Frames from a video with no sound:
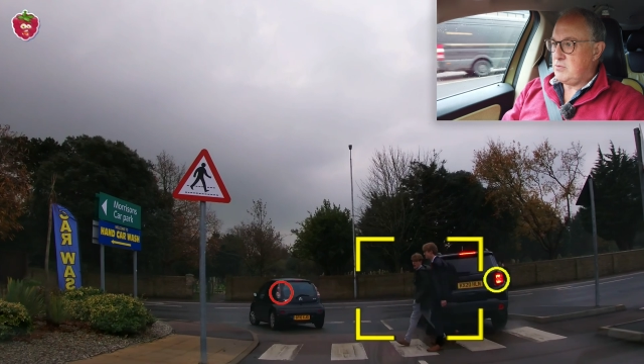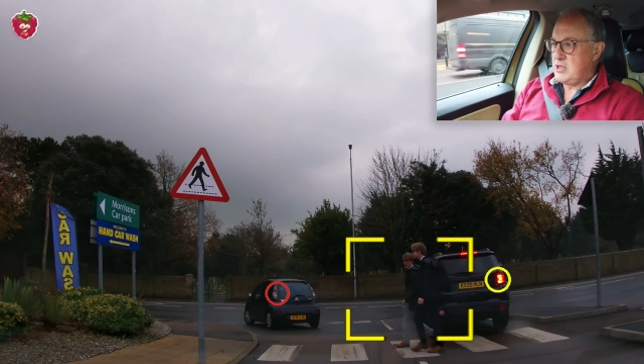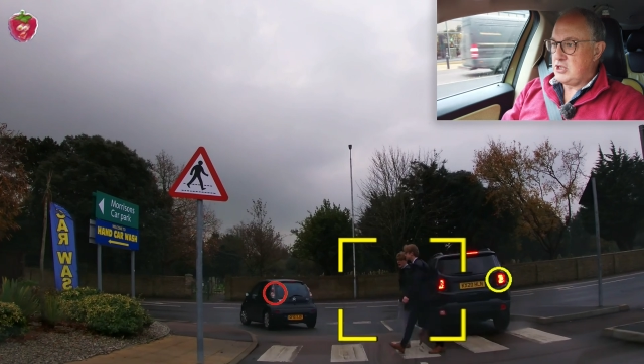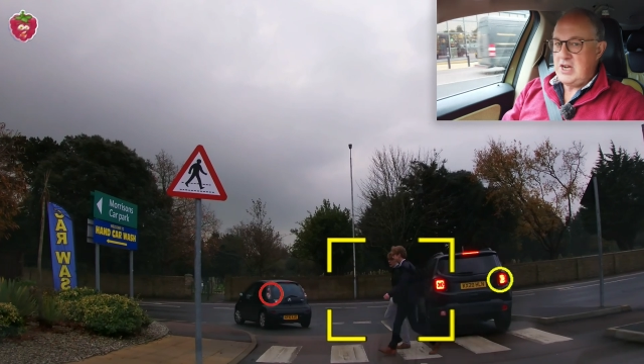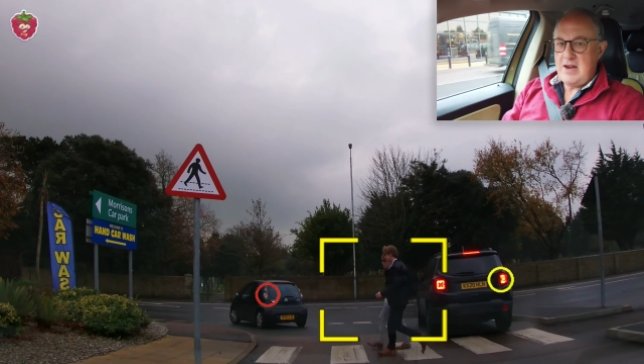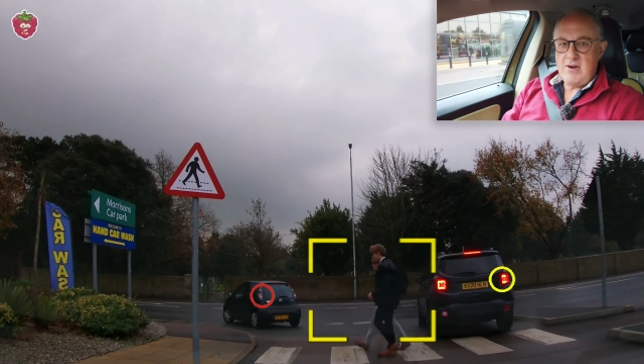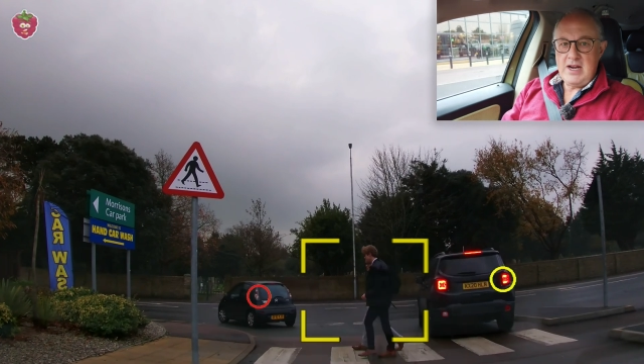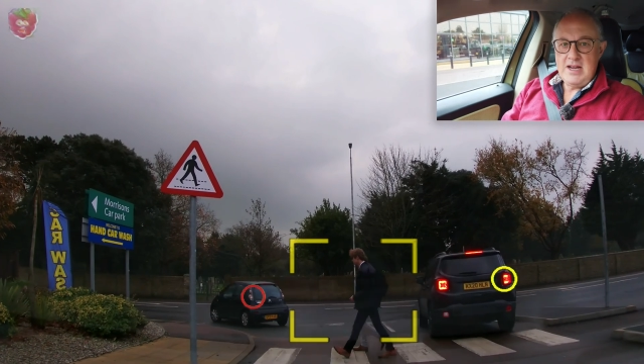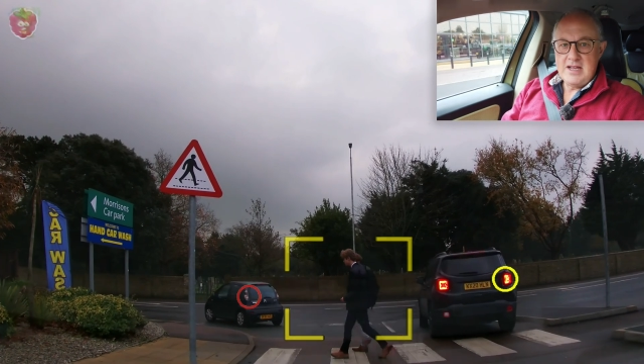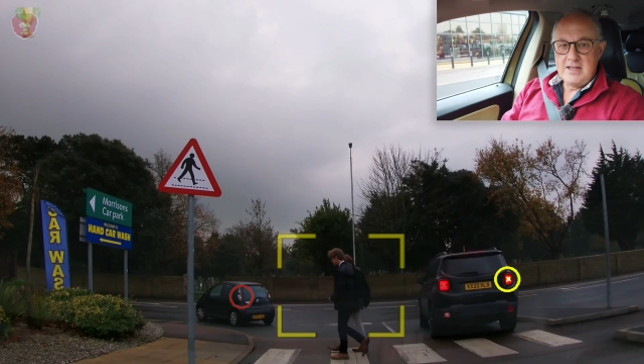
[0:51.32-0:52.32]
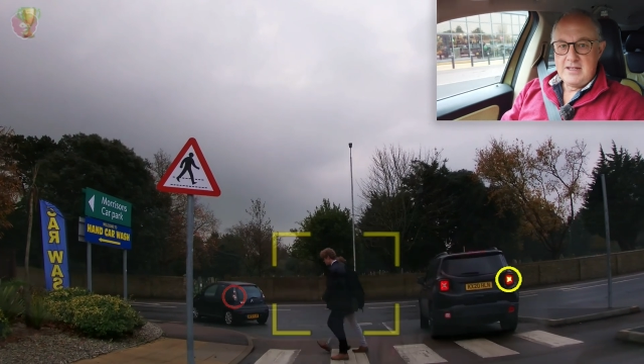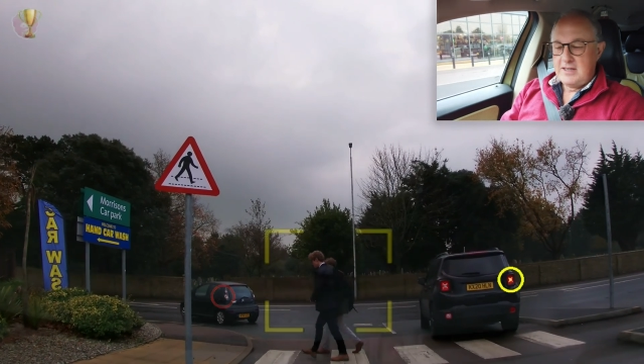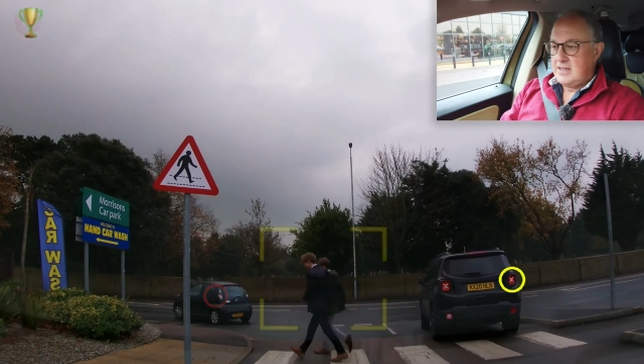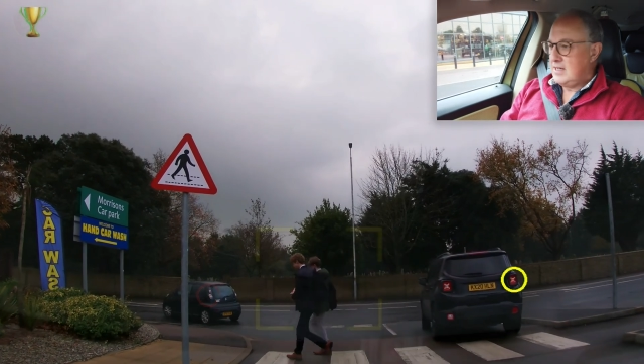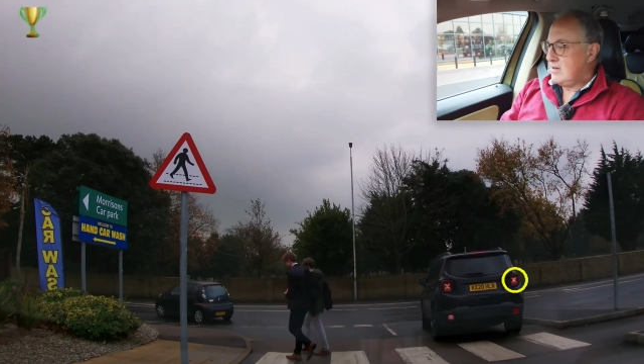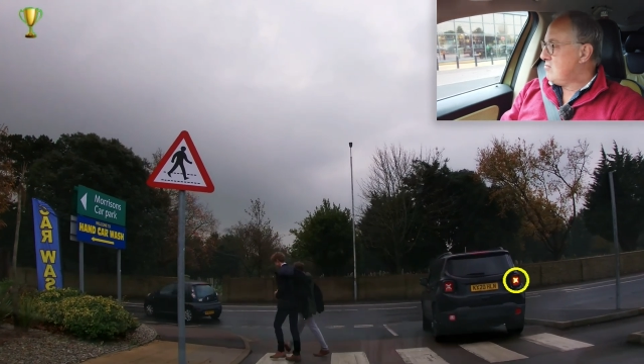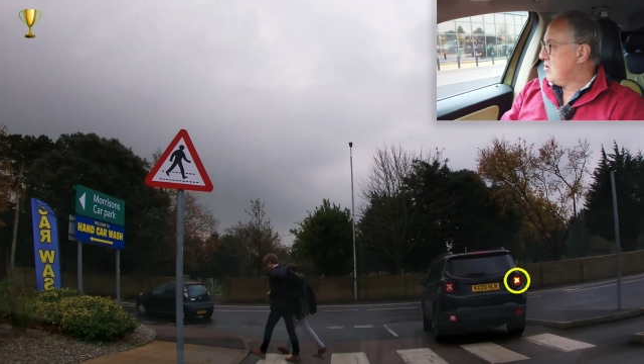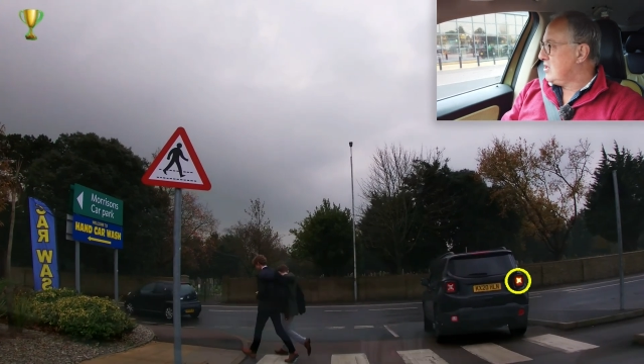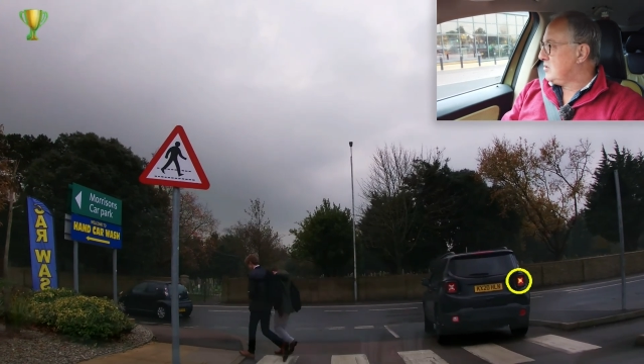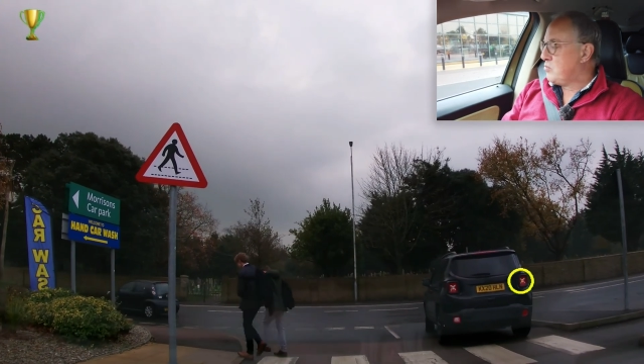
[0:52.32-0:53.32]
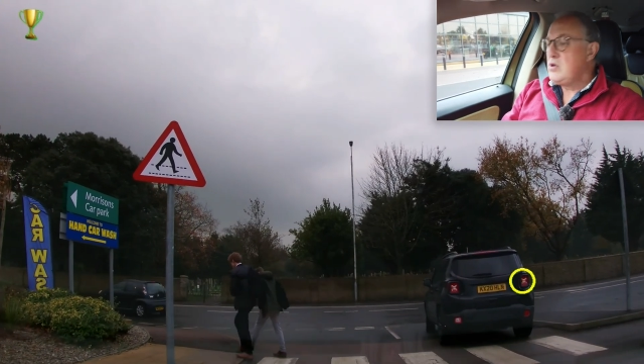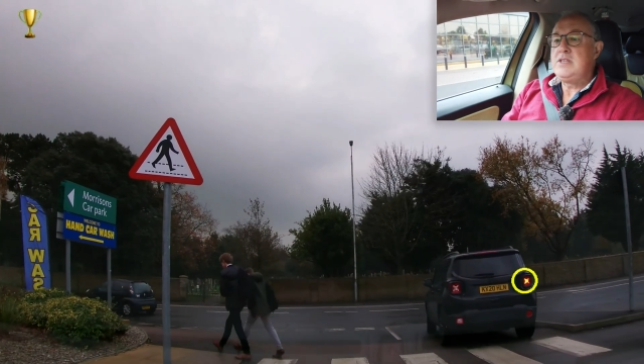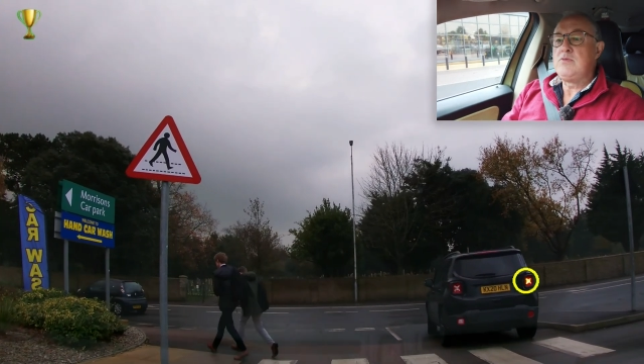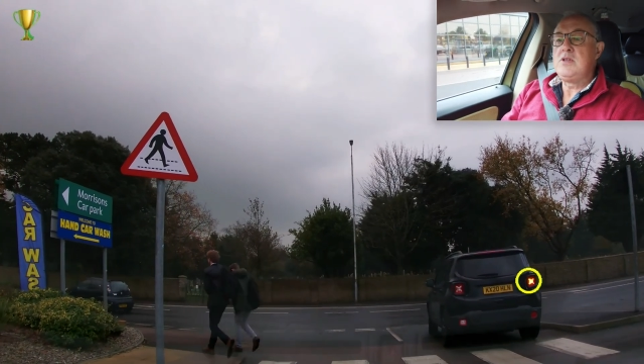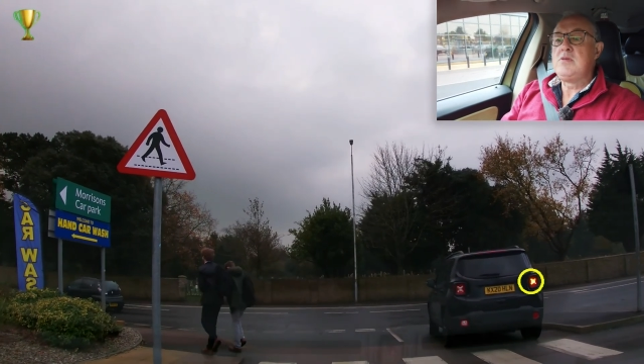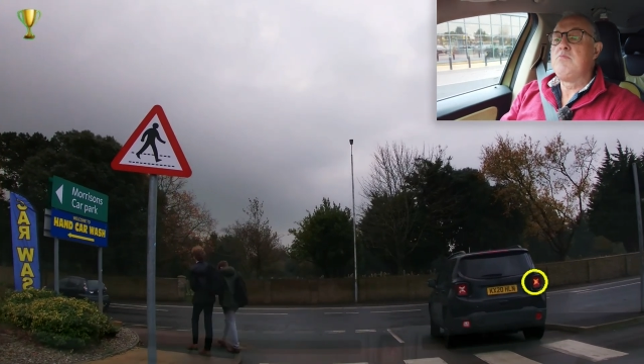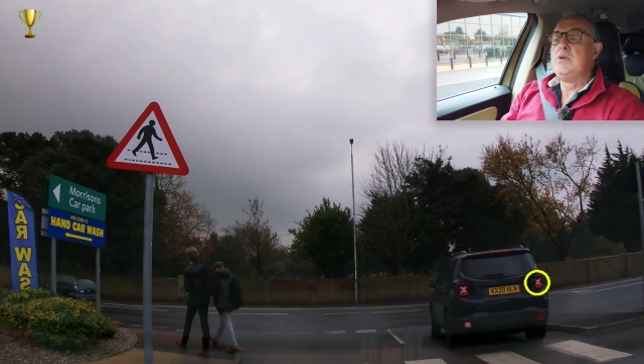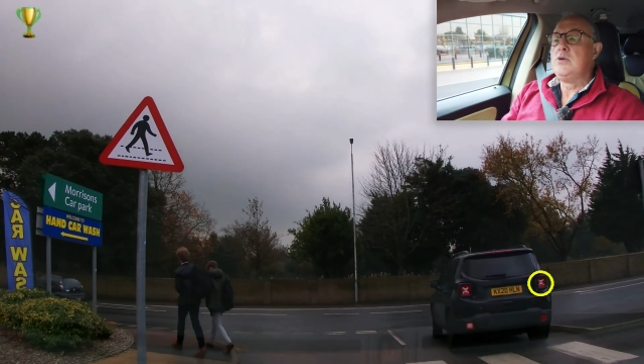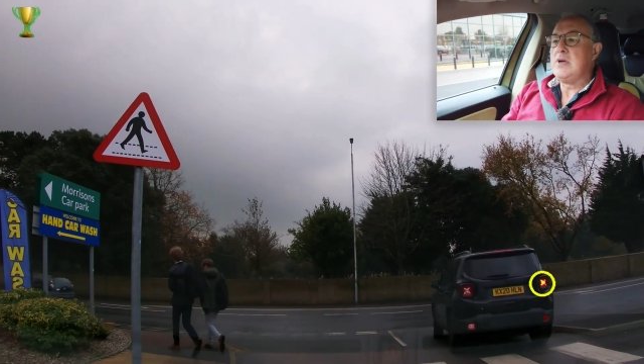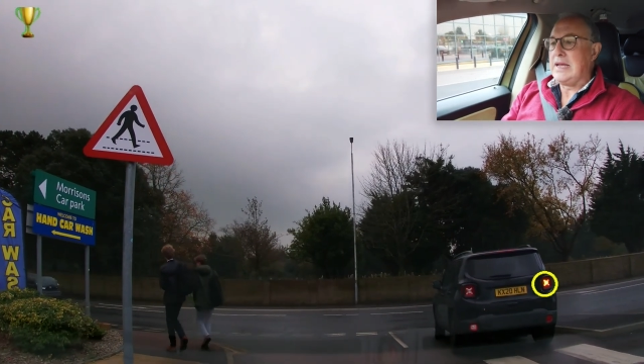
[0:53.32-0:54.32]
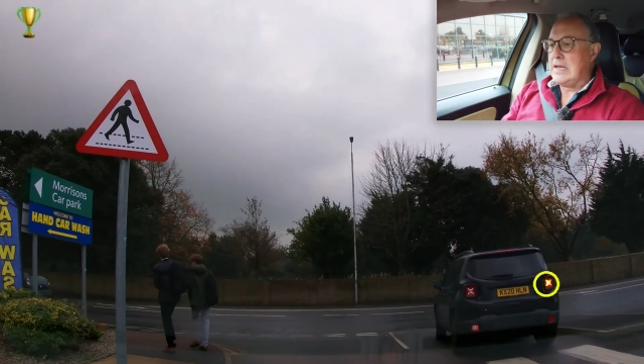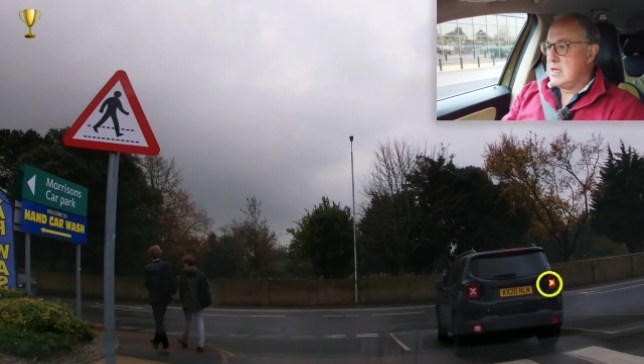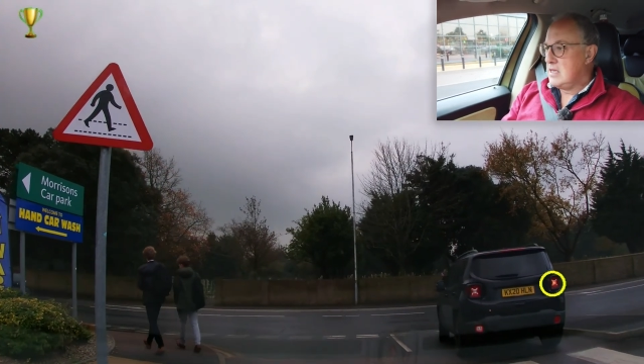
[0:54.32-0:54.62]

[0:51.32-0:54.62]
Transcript: with cheering and raspberries with booing.